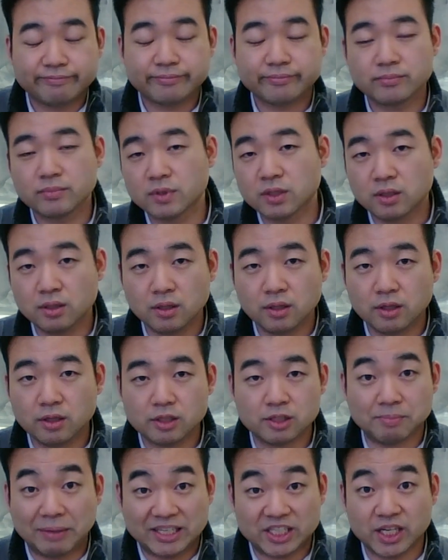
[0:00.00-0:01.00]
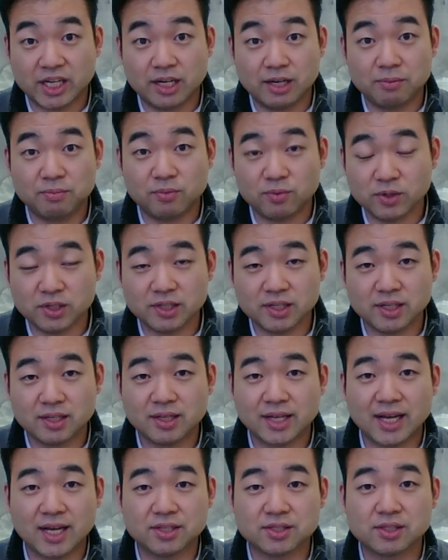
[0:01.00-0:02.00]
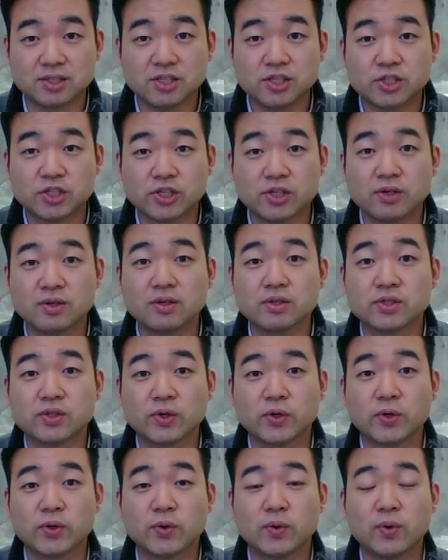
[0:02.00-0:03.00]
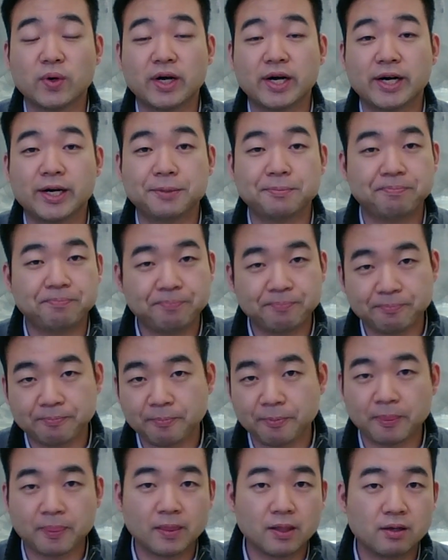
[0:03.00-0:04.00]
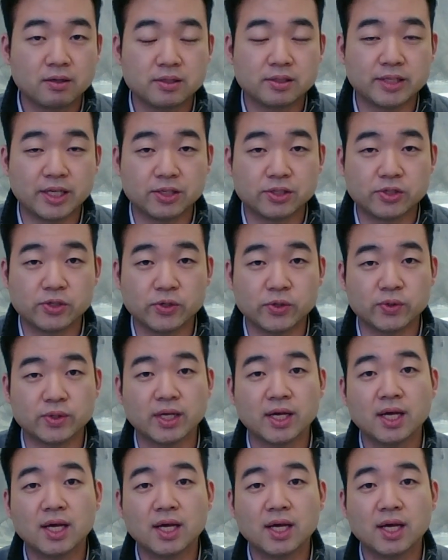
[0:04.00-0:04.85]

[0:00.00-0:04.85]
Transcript: It's my job, really, as a teacher, so stay tuned.